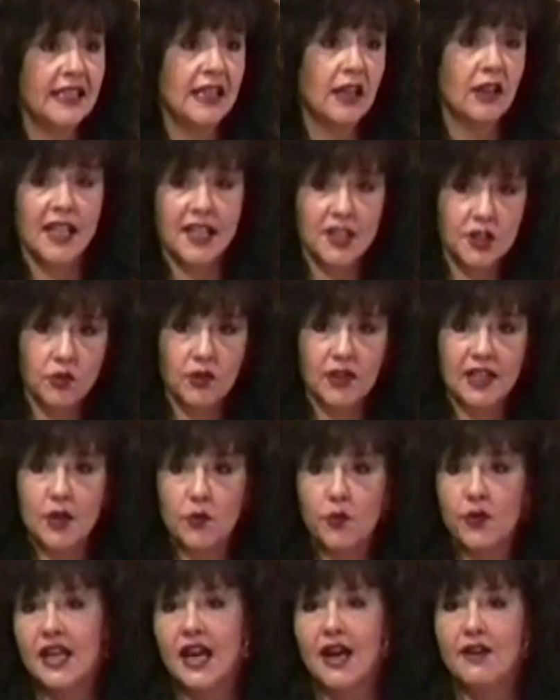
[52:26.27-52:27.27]
Now,
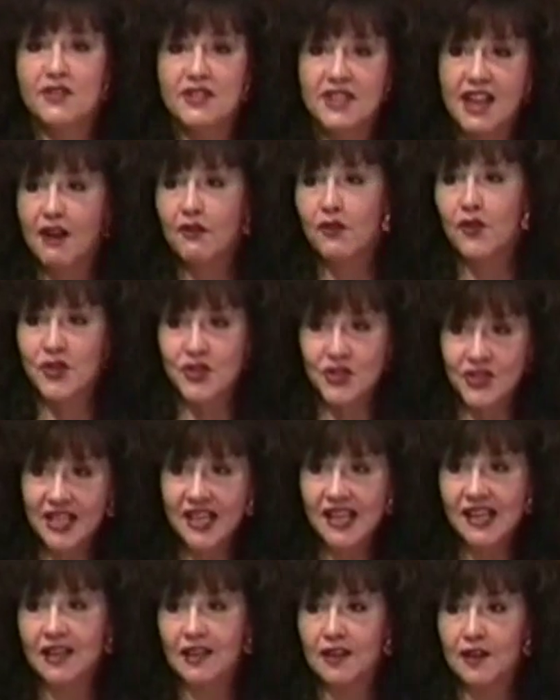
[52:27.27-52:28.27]
literally, we have never
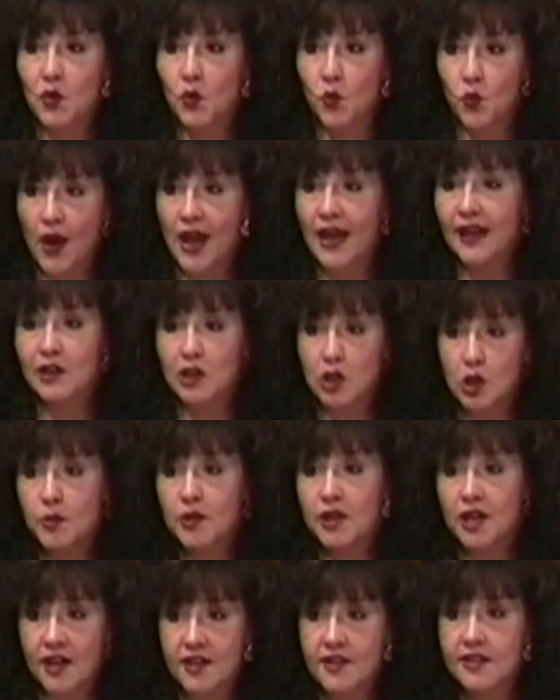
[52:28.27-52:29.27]
seen red
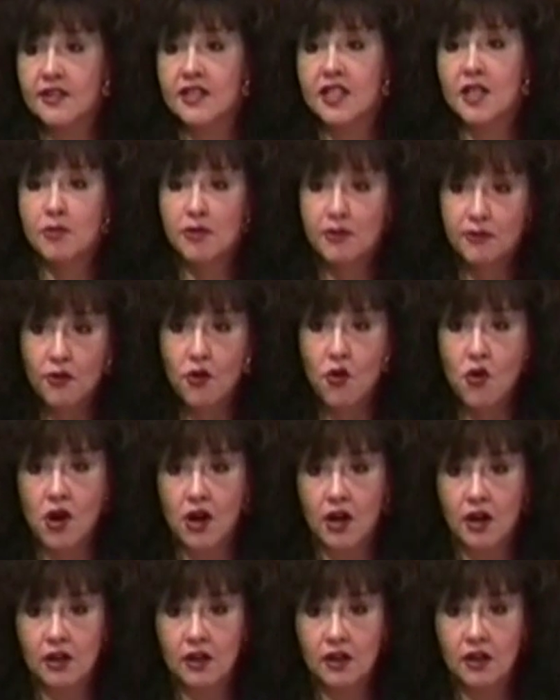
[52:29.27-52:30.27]
luminosity
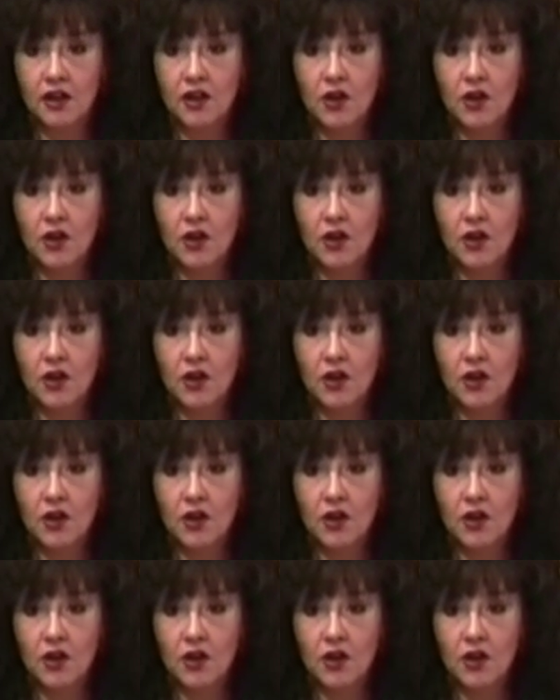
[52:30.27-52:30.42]
before.